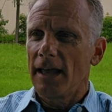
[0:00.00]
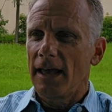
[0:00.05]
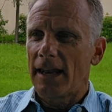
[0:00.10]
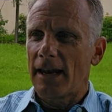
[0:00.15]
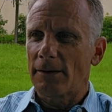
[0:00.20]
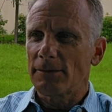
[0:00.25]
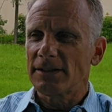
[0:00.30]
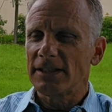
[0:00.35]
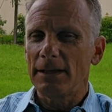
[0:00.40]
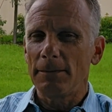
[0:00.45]

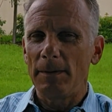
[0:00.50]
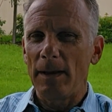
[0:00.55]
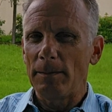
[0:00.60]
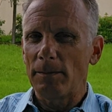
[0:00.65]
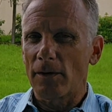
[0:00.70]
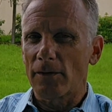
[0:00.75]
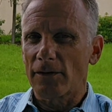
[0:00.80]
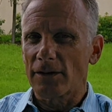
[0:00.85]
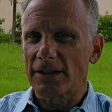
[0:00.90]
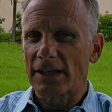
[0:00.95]
And I would see
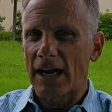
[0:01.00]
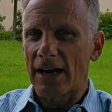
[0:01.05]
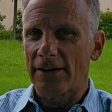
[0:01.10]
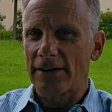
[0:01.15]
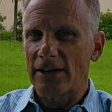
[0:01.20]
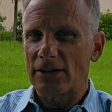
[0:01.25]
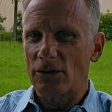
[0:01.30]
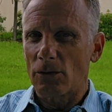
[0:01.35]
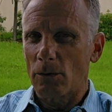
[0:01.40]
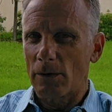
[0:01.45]
people
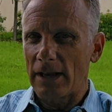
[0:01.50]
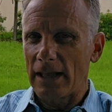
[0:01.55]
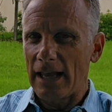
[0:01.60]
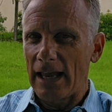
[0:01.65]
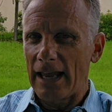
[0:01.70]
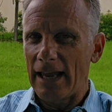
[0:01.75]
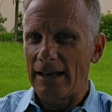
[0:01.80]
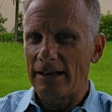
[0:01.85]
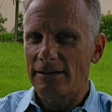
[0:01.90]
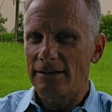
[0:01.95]
retiring at
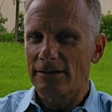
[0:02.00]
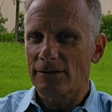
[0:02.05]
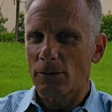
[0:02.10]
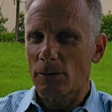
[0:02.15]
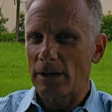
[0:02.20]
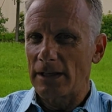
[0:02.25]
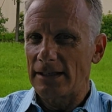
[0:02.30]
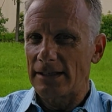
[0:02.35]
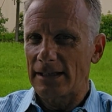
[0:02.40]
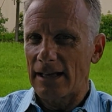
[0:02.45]
28,
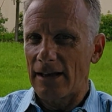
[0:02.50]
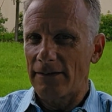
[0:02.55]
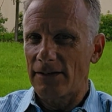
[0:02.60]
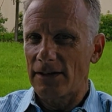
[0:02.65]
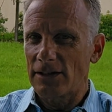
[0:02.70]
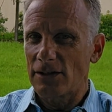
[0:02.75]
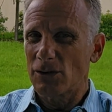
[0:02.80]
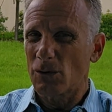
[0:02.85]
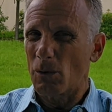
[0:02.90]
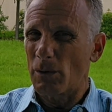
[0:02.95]

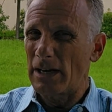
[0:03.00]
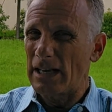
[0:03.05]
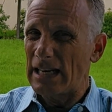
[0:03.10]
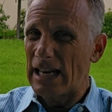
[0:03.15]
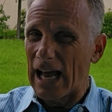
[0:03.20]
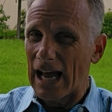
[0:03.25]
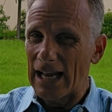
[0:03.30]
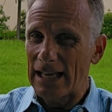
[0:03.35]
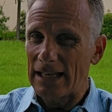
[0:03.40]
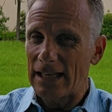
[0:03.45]
27,
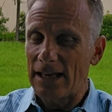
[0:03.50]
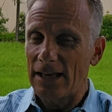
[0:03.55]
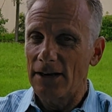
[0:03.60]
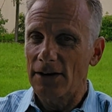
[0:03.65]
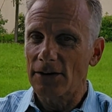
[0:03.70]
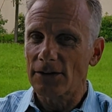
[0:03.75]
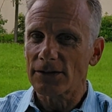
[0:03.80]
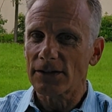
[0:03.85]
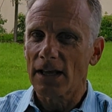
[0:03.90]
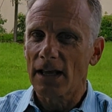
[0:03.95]
29
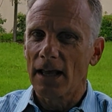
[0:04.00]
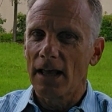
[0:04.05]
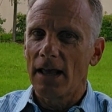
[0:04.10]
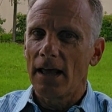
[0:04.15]
years.